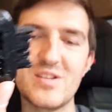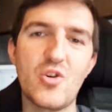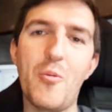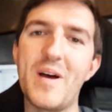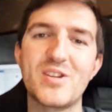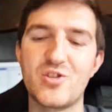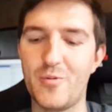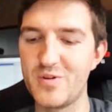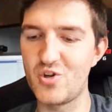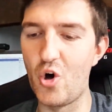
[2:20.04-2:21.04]
it's all messed
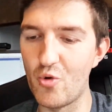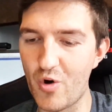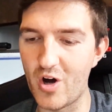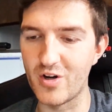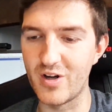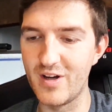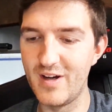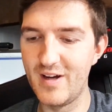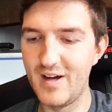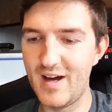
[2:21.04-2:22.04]
up. It's all wrong.
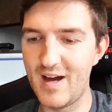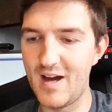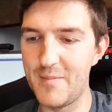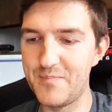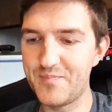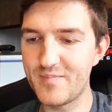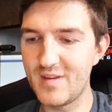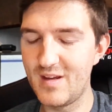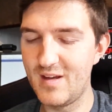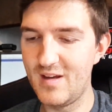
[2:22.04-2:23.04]
Um,
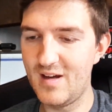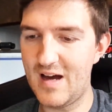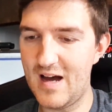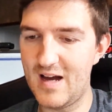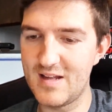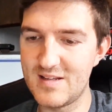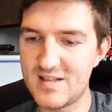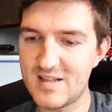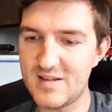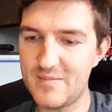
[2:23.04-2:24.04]

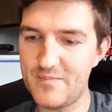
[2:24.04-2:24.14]
and